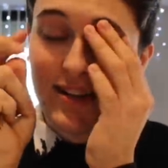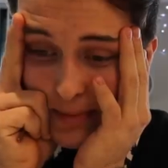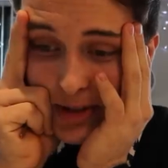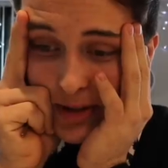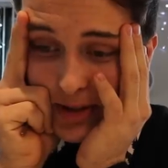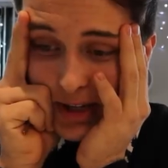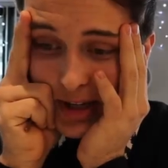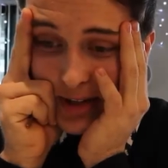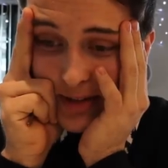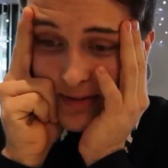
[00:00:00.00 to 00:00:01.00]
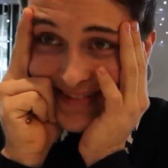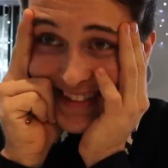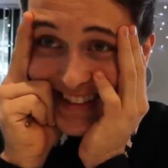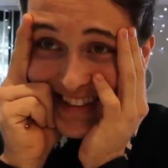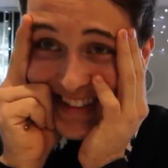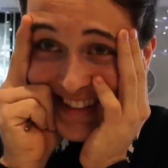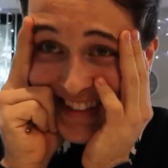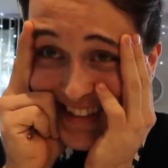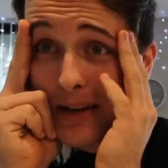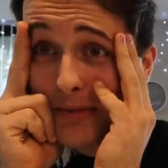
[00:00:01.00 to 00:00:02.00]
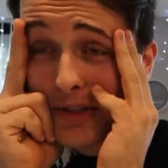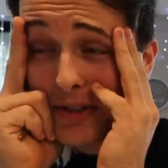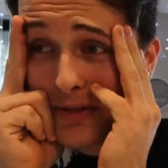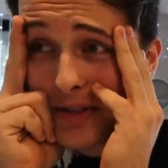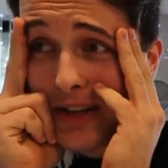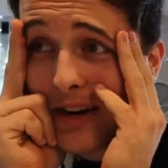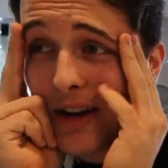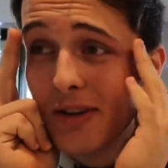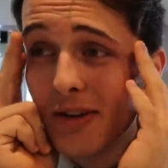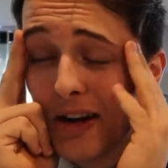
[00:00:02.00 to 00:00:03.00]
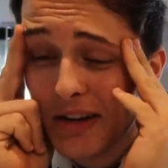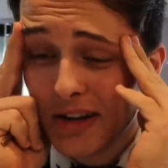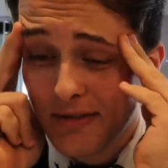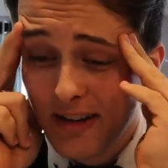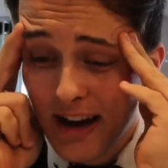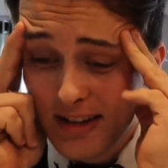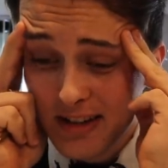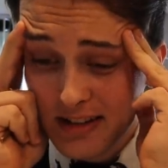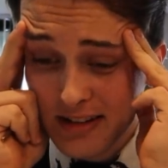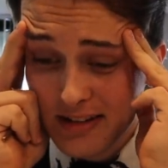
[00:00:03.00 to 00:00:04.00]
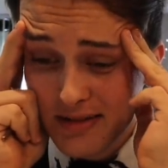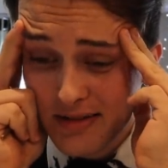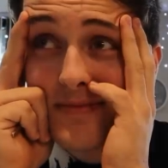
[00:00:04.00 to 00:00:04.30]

I'm so scared. Why? I'm just so scared. I don't know how you're going to react to this.